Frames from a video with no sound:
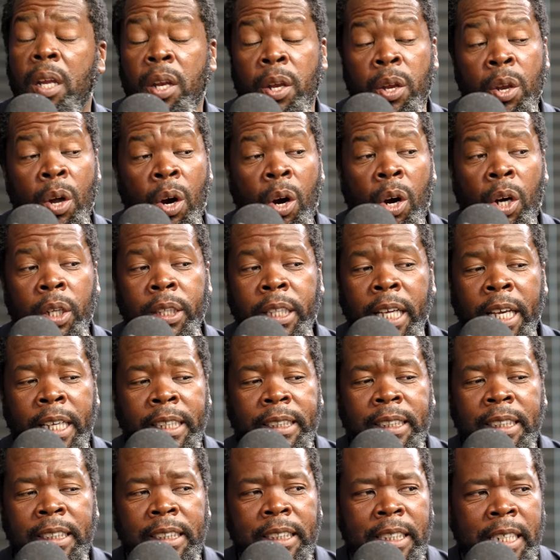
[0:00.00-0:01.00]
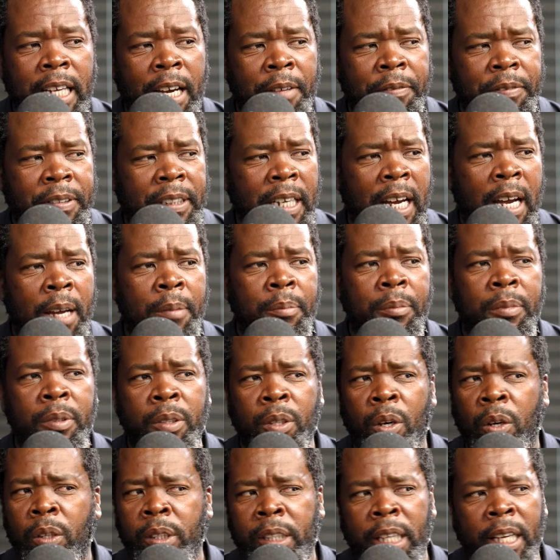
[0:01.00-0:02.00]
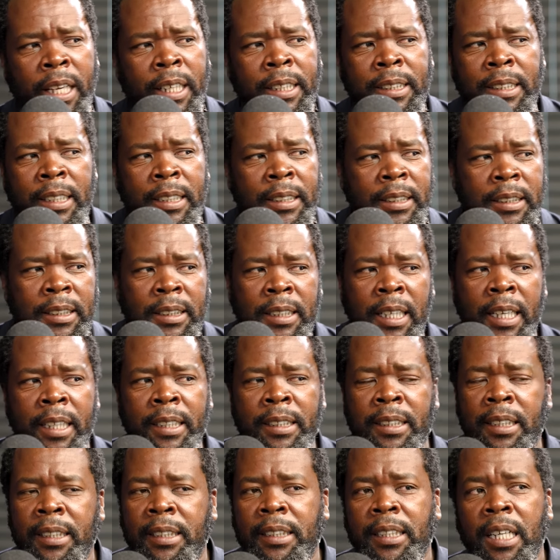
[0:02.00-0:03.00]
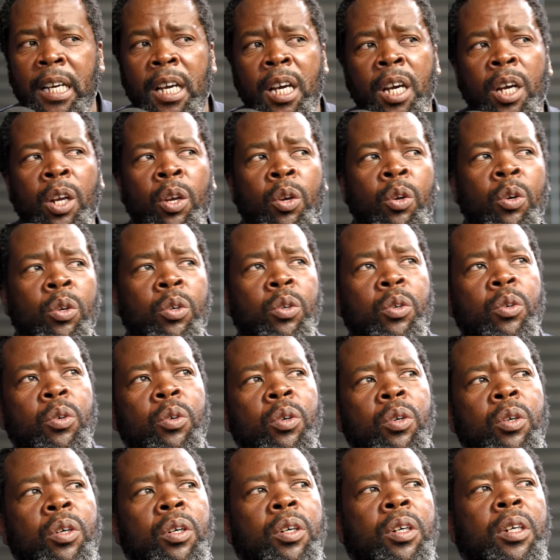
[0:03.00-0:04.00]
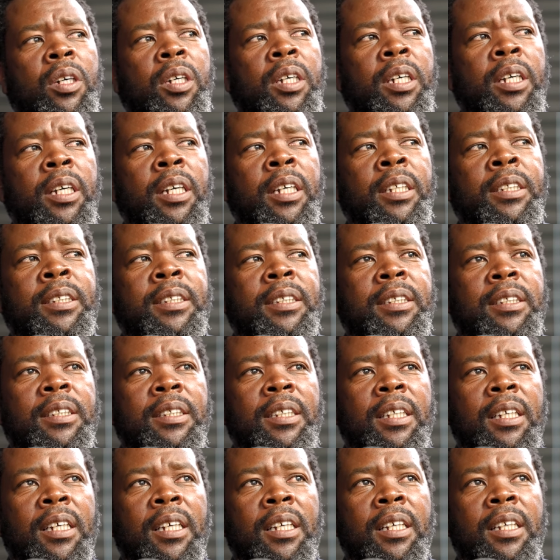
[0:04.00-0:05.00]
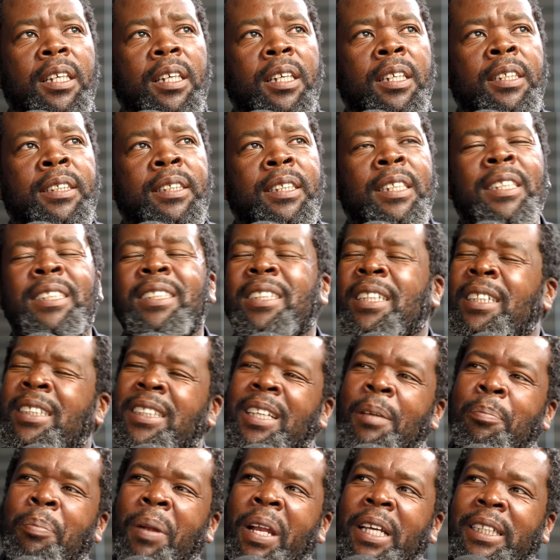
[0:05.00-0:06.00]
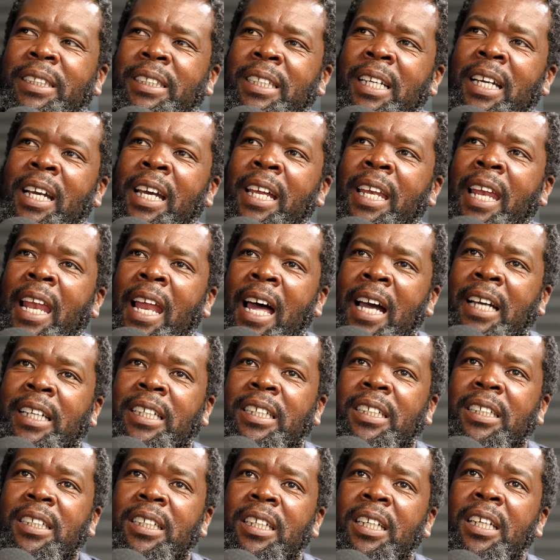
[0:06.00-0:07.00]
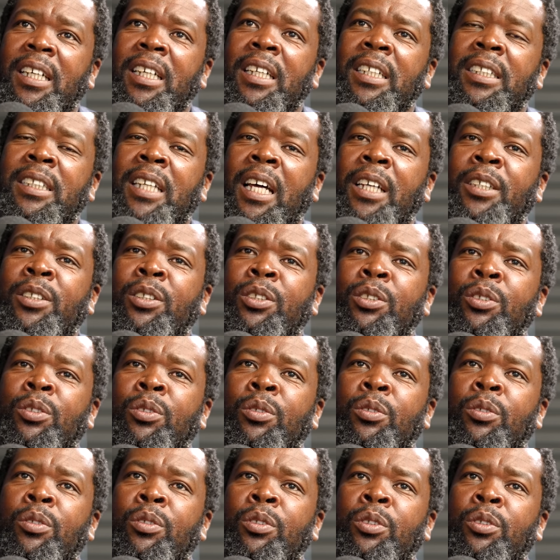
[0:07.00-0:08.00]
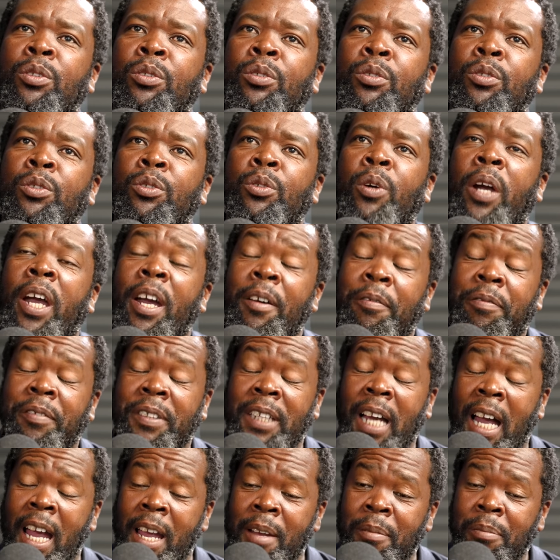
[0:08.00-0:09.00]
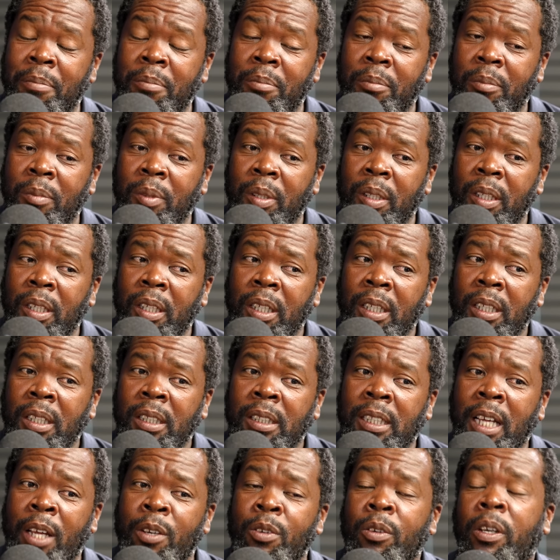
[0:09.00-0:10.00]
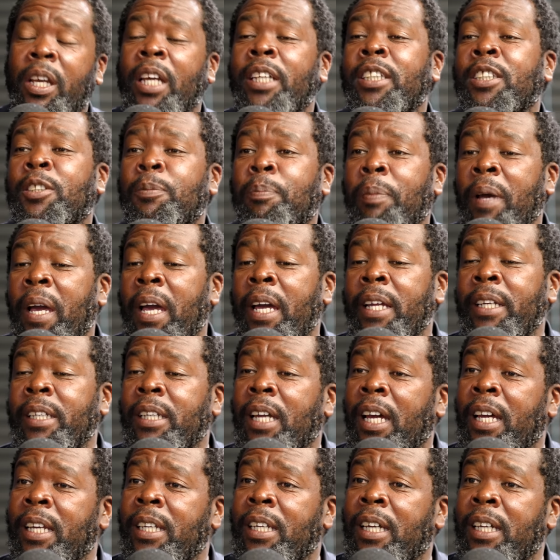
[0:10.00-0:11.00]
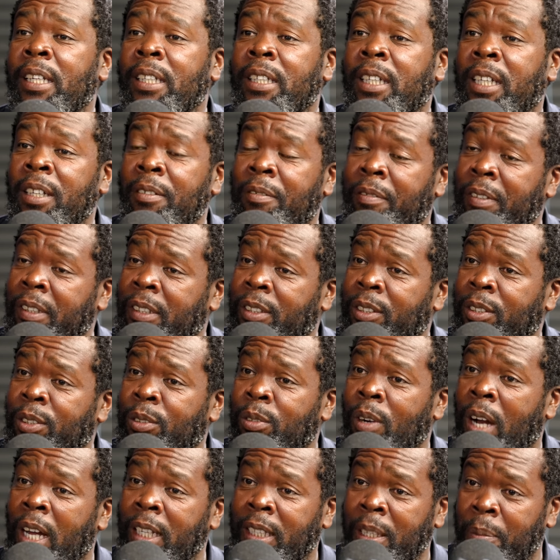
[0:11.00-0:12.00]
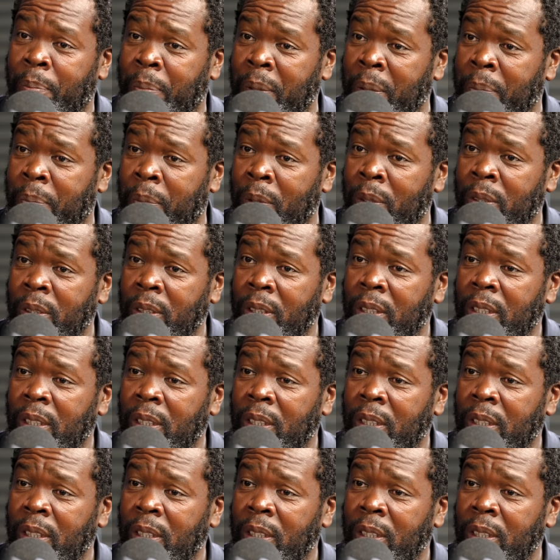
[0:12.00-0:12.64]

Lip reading: No, there isn't enough time. No, there isn't. There isn't. Look, it's a blessing and luck that you have time that you can spend and give it to other people.